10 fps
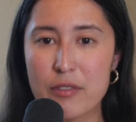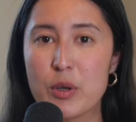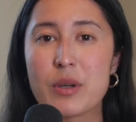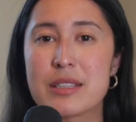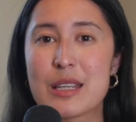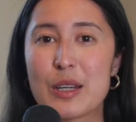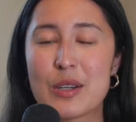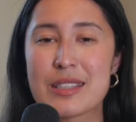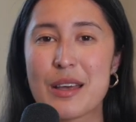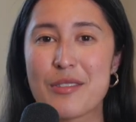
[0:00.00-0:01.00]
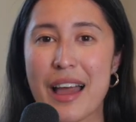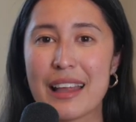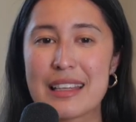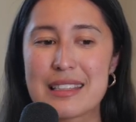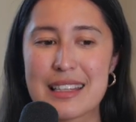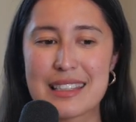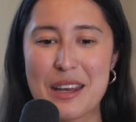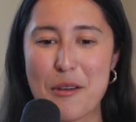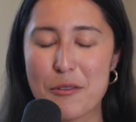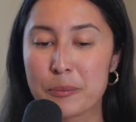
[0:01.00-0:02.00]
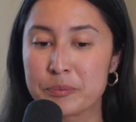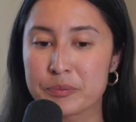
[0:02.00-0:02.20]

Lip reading: if you consider yourself highly sensitive.